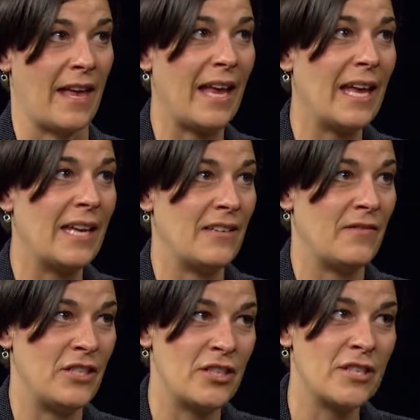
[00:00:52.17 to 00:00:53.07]
And if
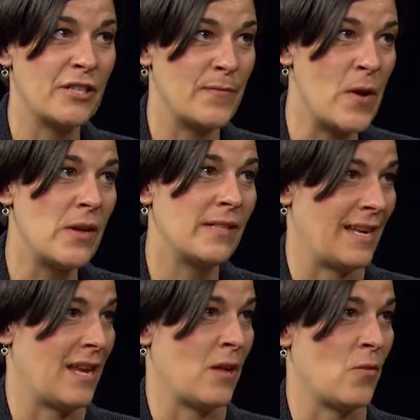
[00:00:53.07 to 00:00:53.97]
it's just small
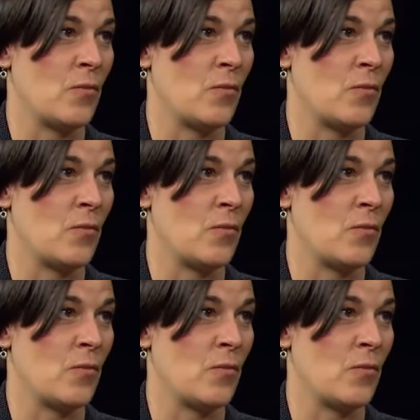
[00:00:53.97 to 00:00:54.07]
scale,